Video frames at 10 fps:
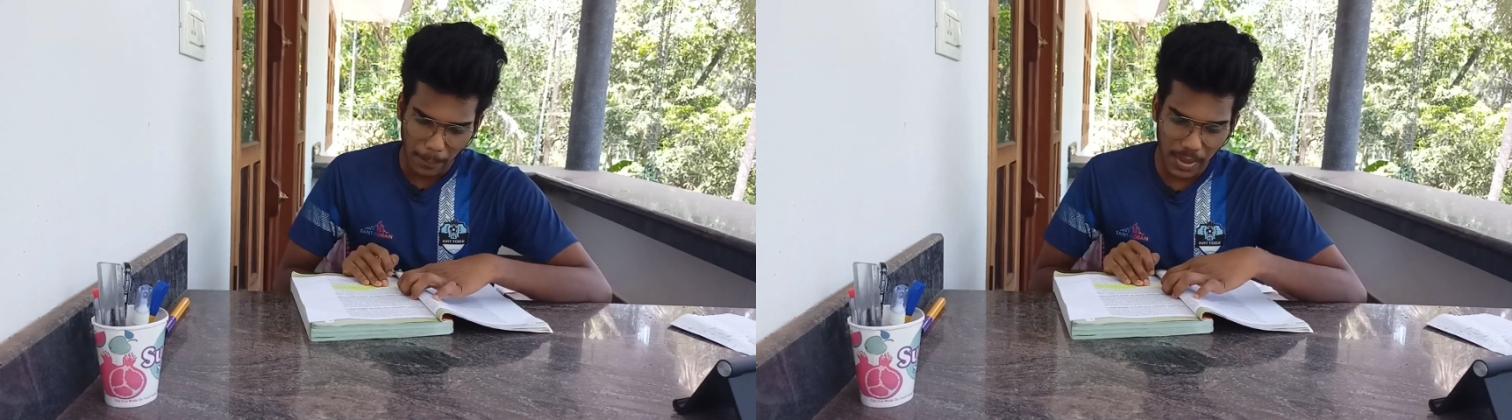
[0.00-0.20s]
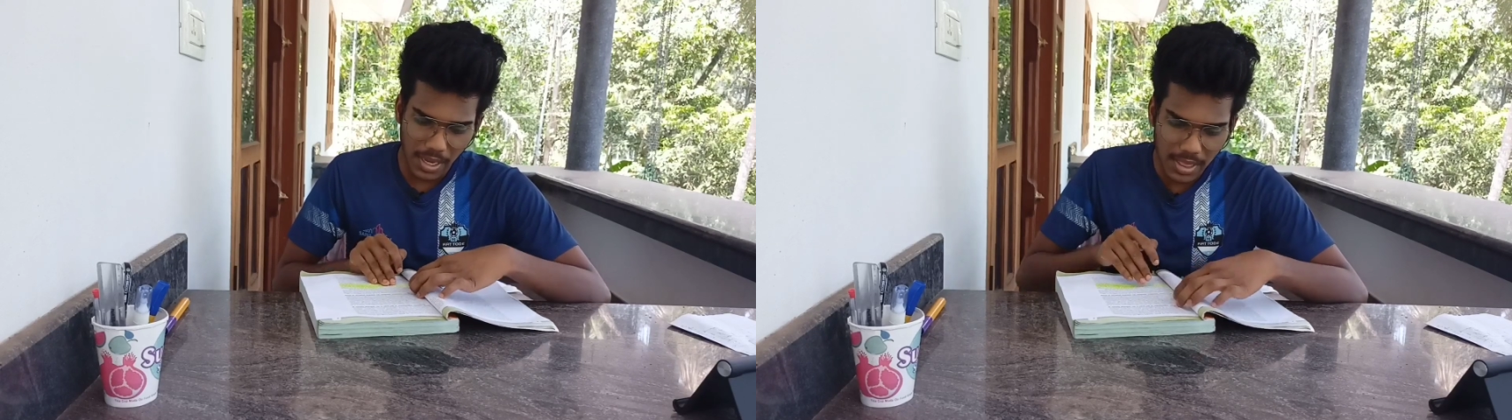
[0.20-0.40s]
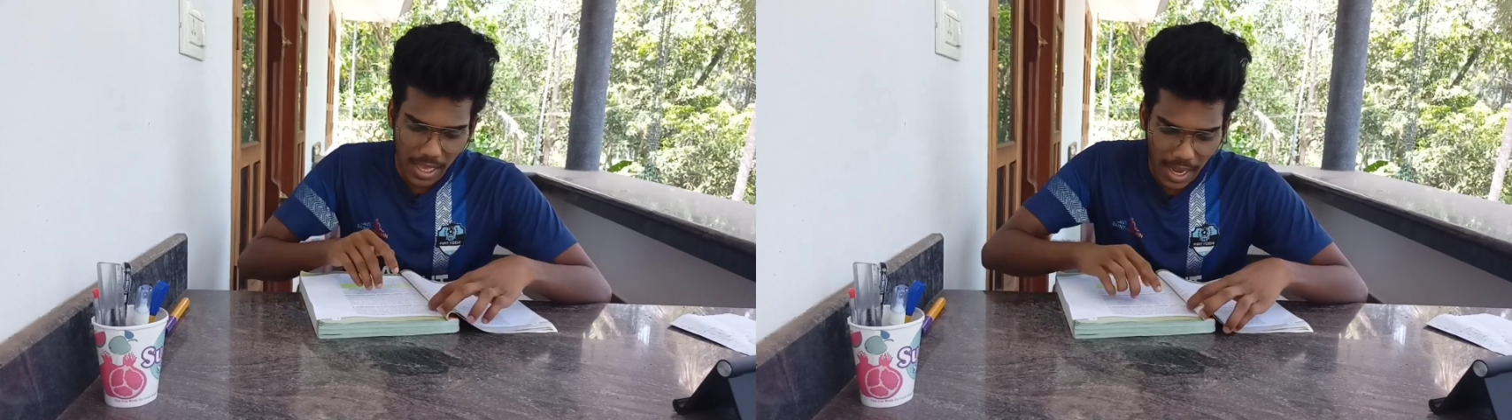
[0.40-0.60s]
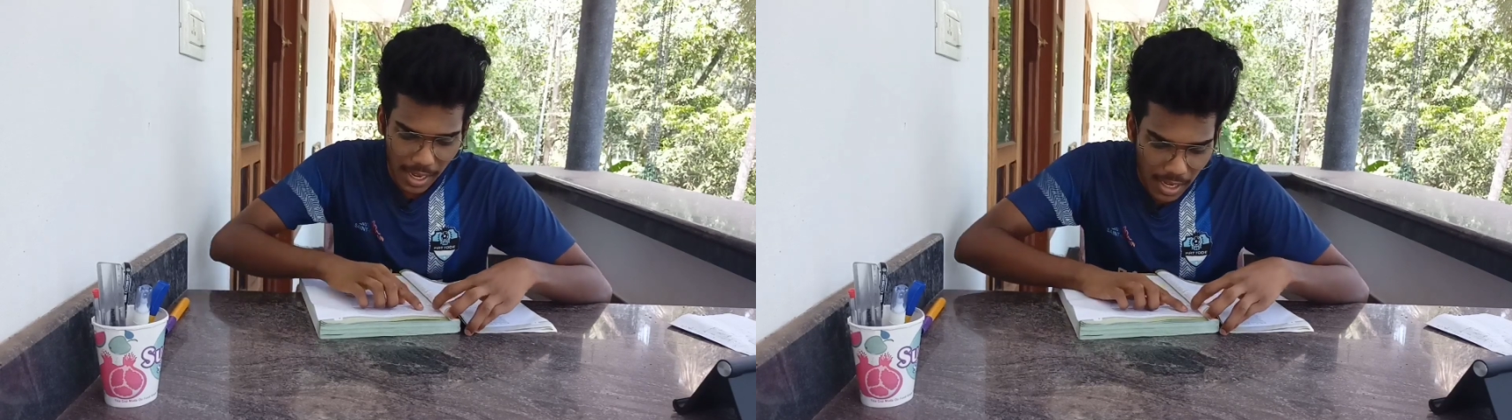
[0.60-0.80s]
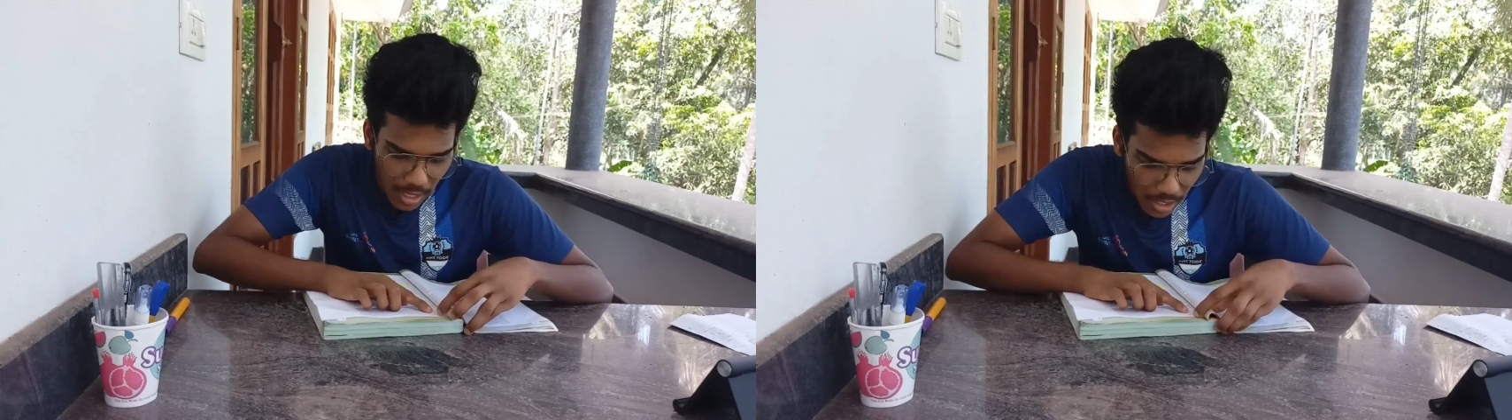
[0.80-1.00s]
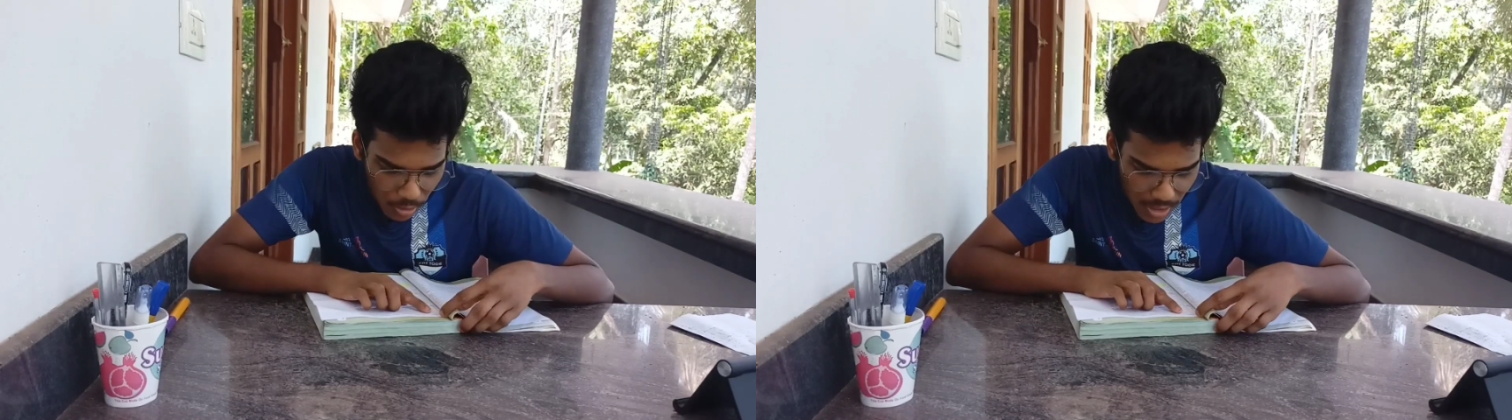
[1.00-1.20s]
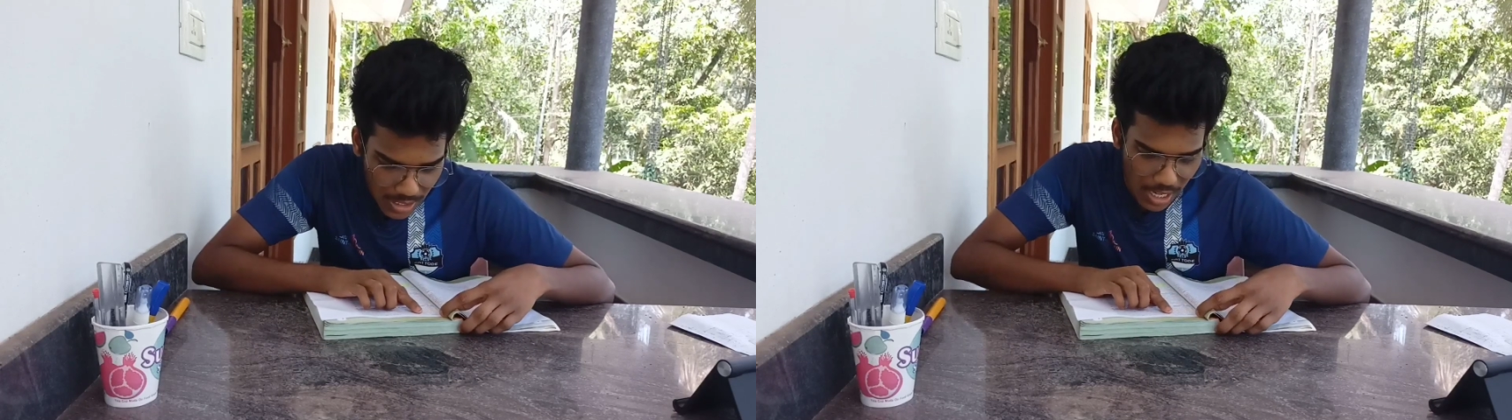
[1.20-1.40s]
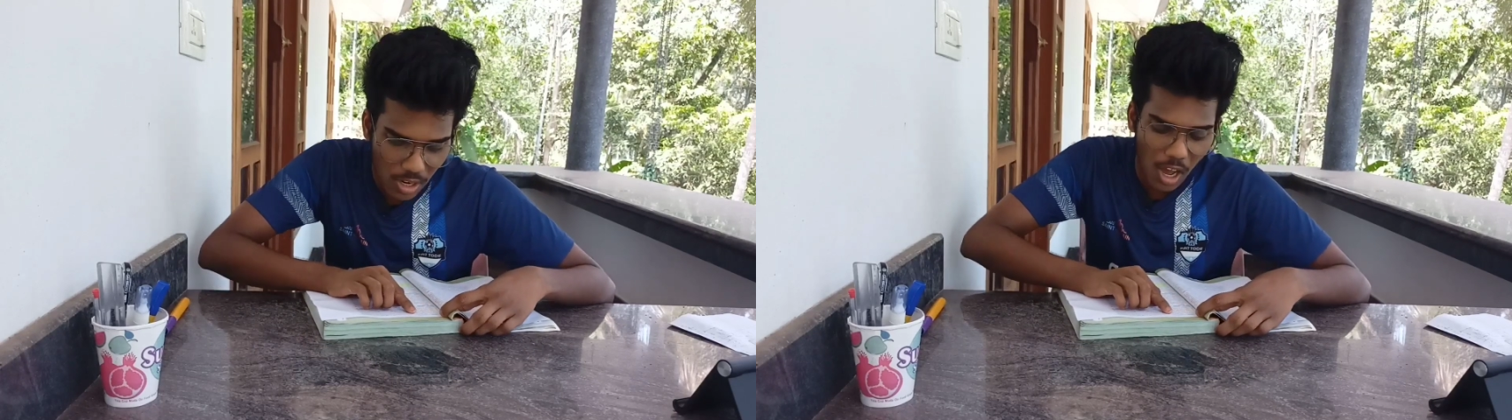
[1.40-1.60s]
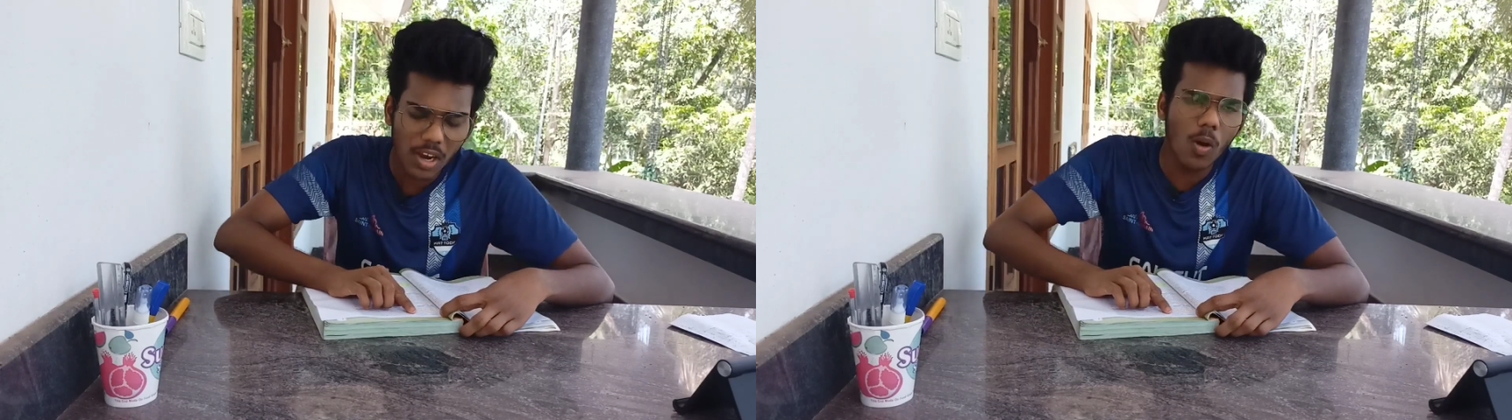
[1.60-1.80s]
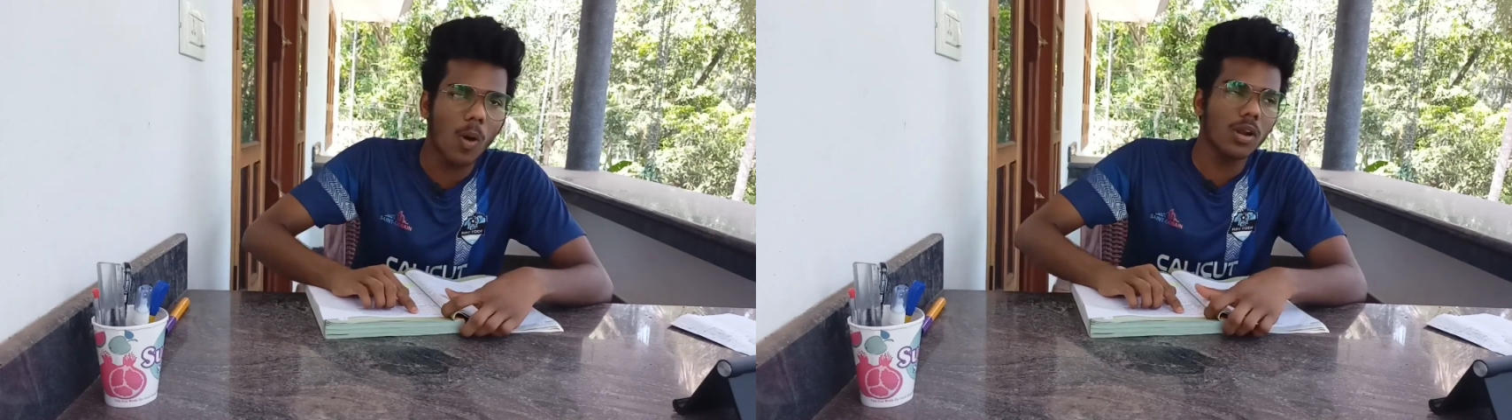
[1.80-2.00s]
be they
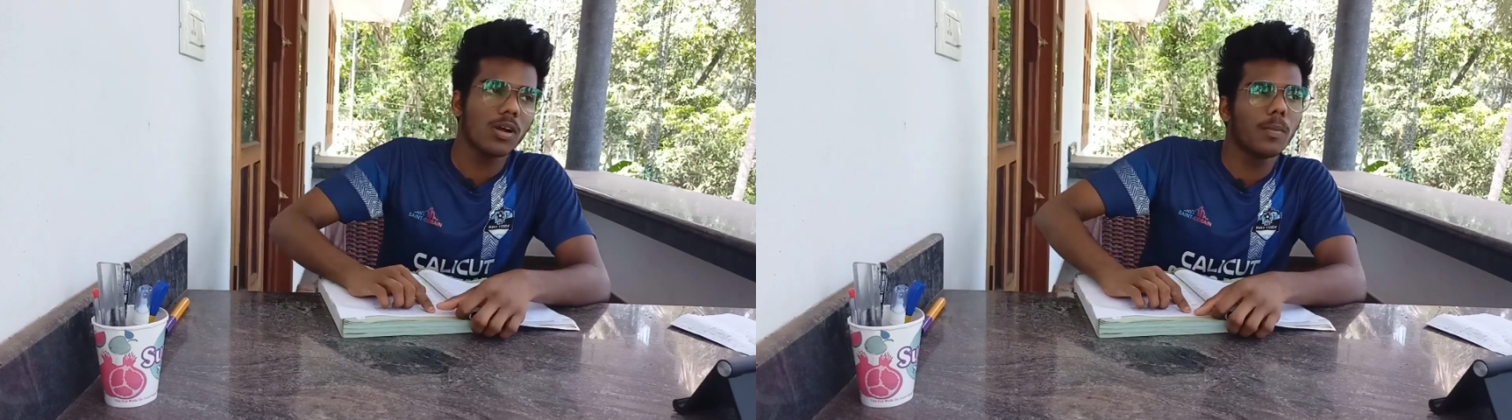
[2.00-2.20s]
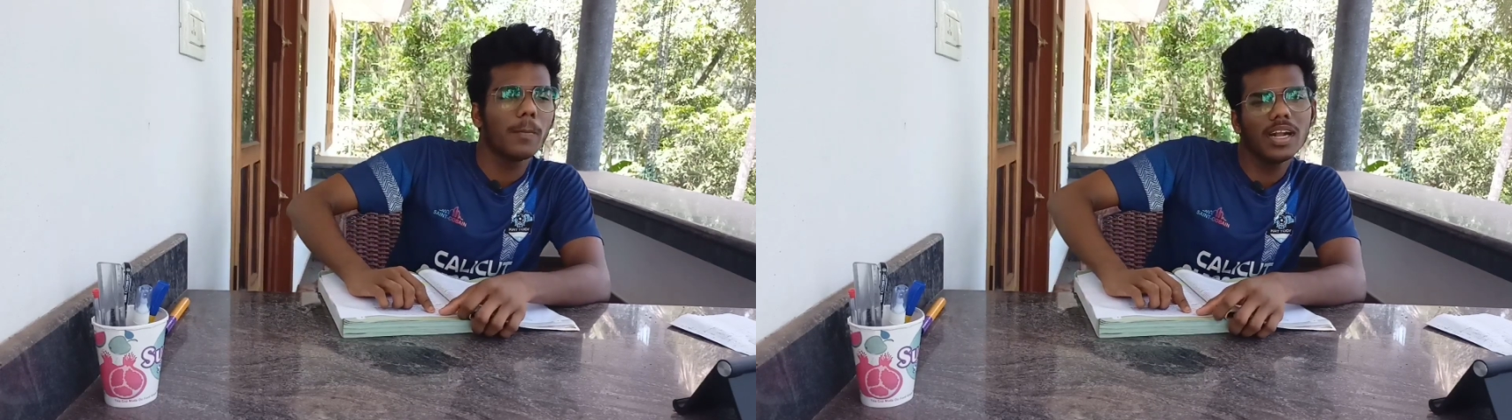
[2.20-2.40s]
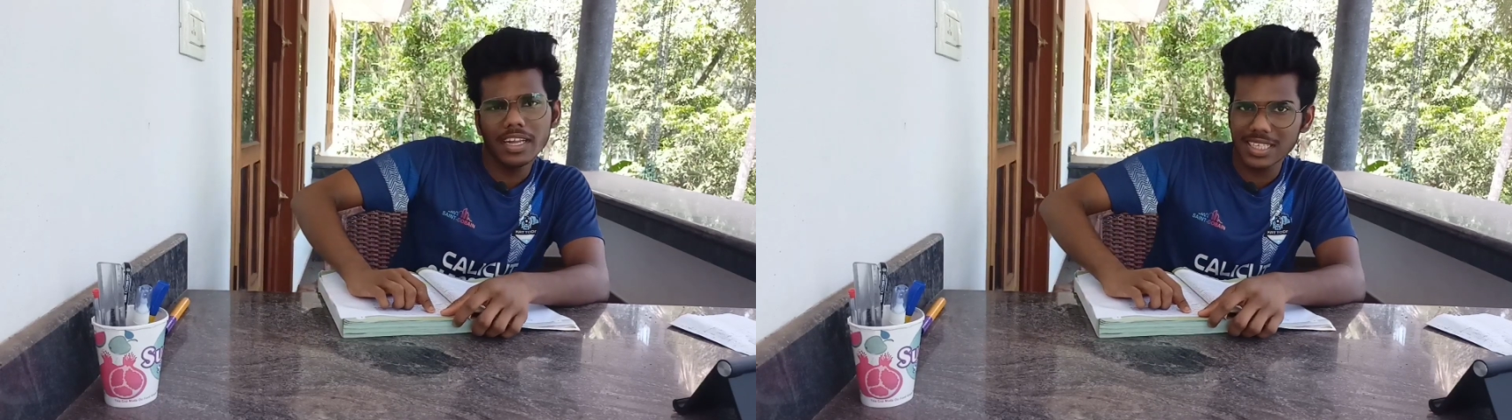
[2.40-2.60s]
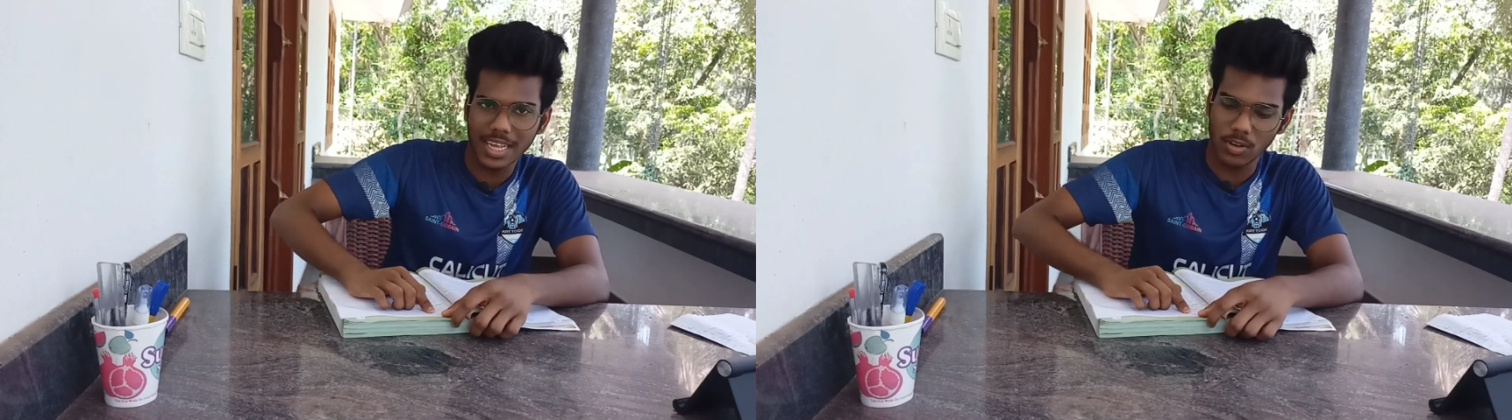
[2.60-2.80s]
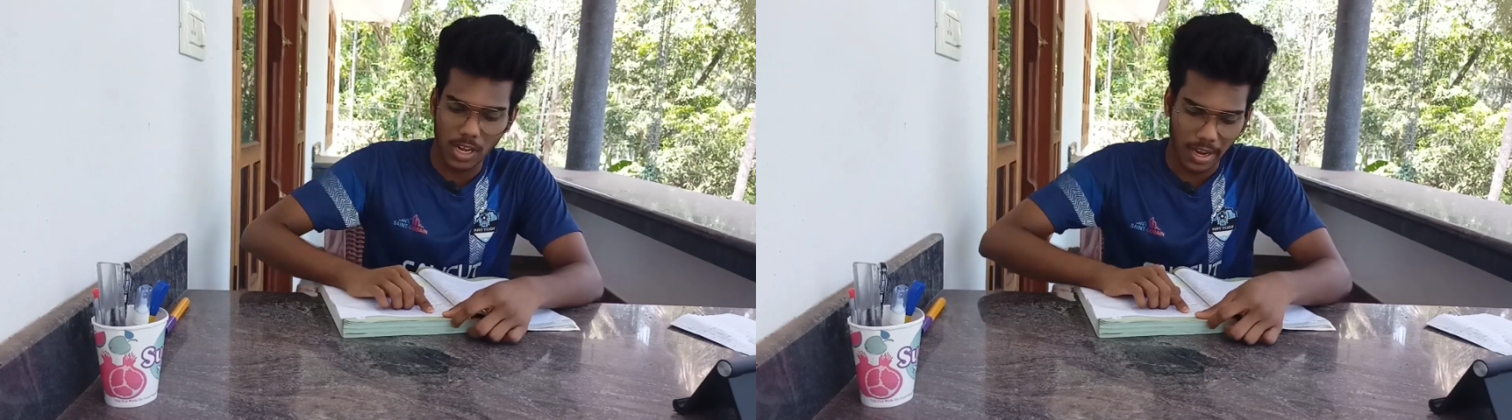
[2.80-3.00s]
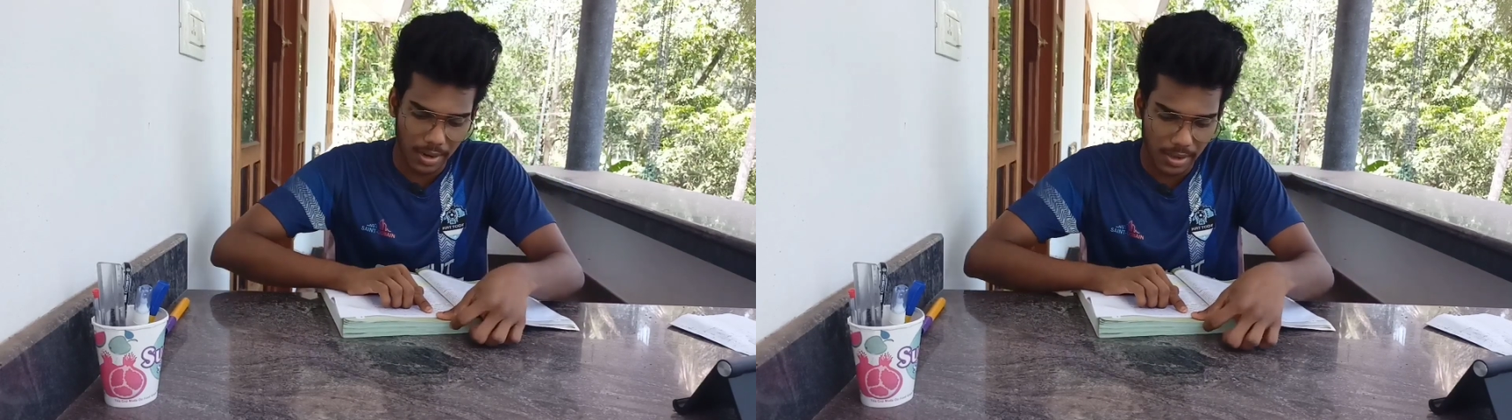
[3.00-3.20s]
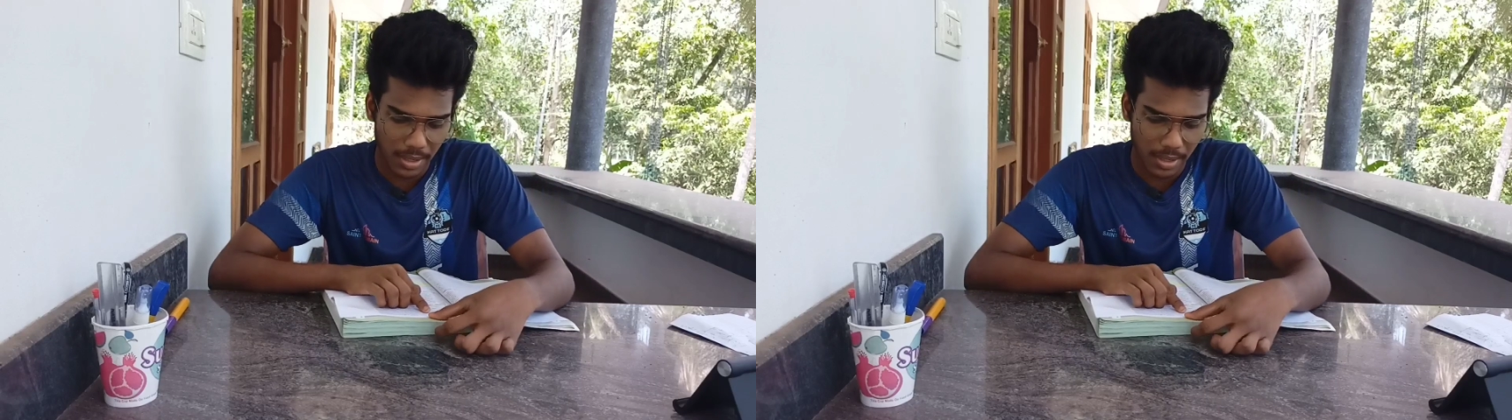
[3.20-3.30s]
unicellular or multicellular.